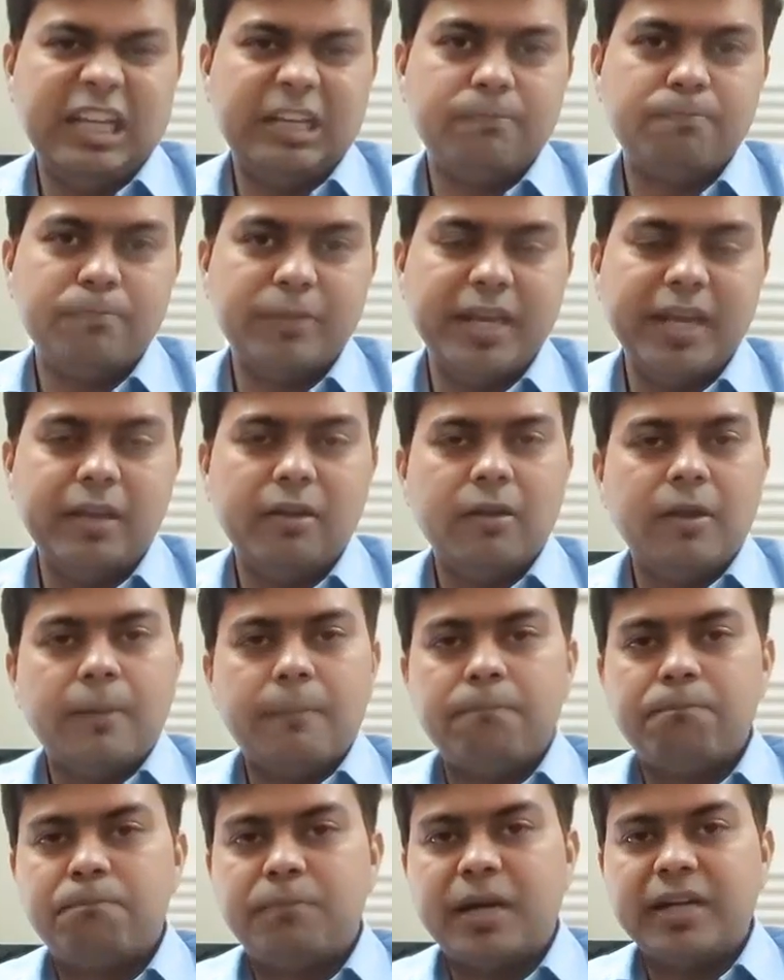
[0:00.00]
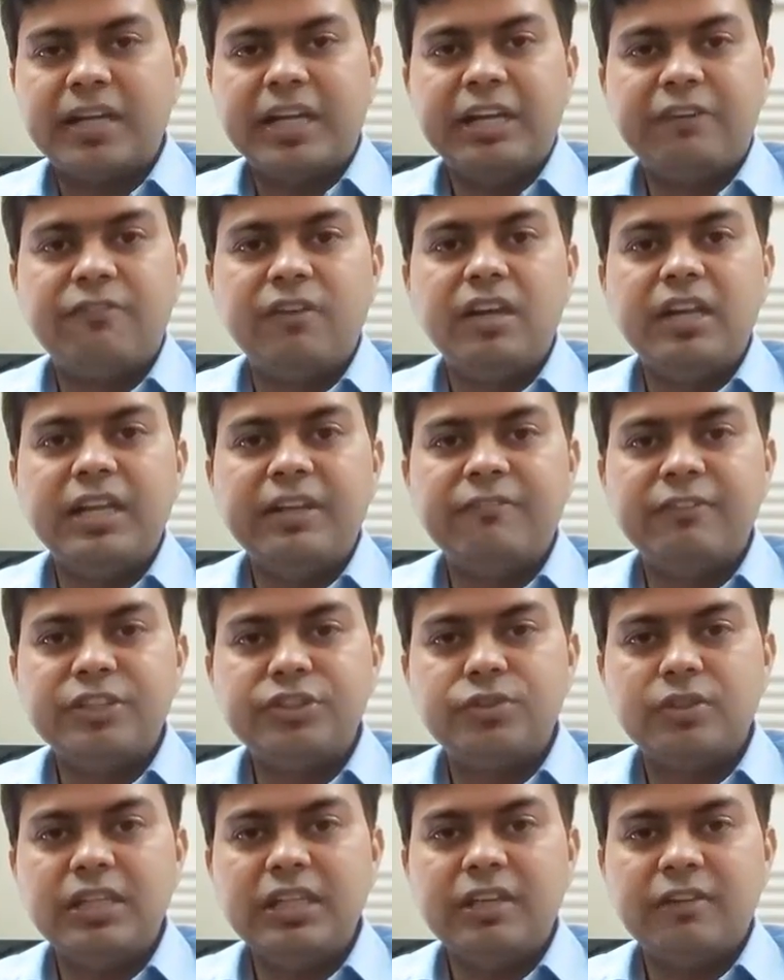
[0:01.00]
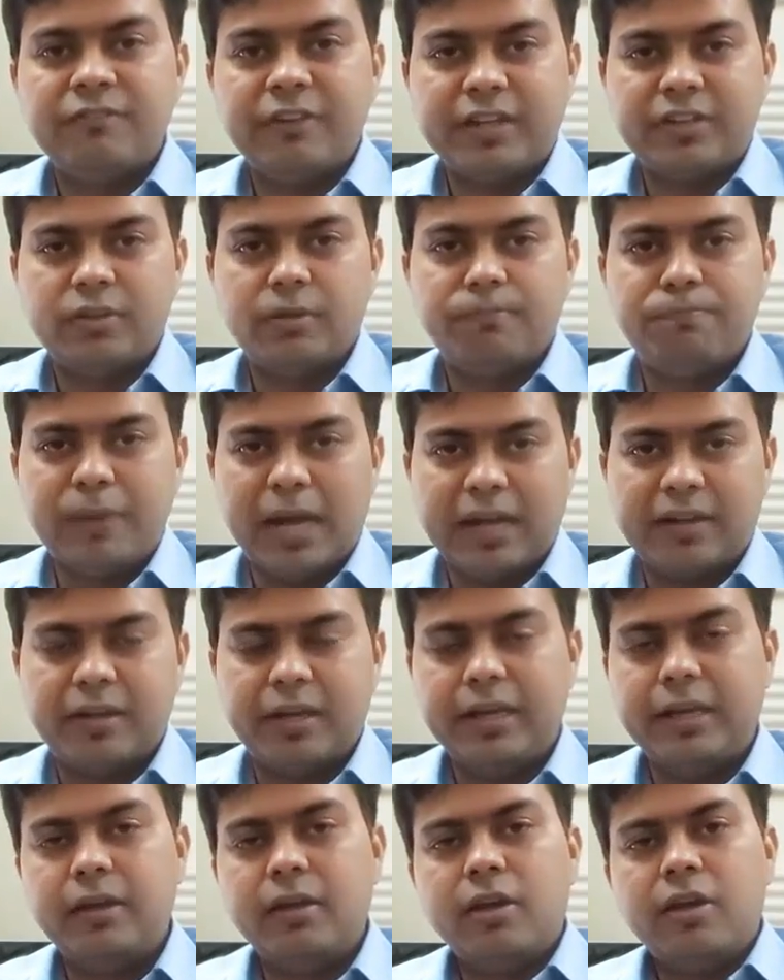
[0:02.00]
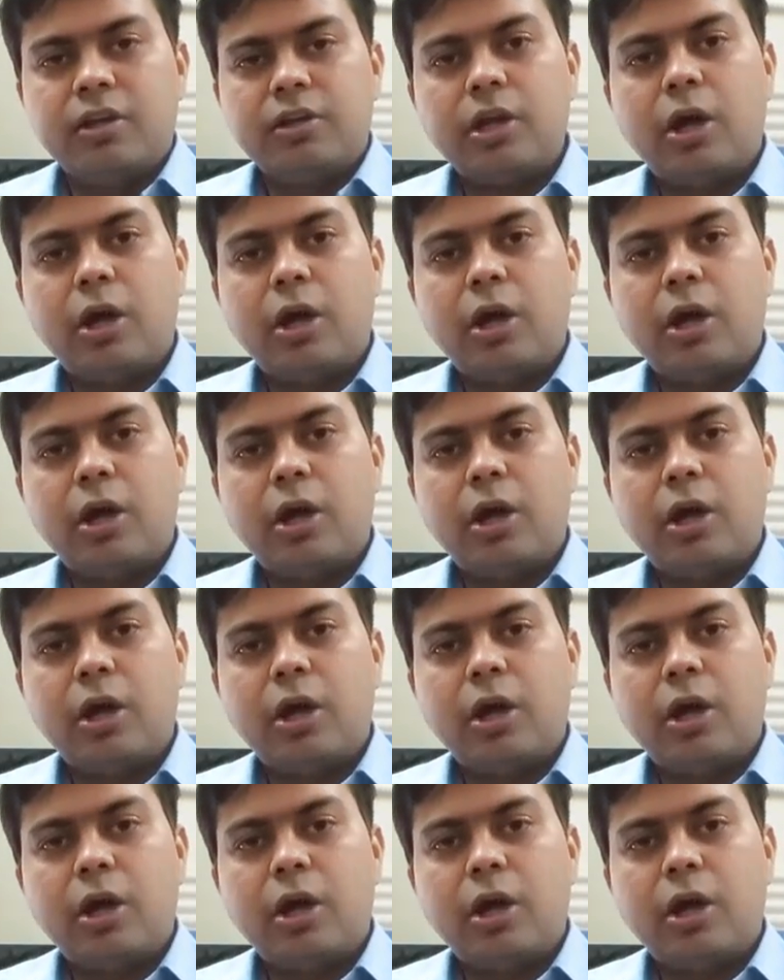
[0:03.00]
it may but it will eventually affect your battery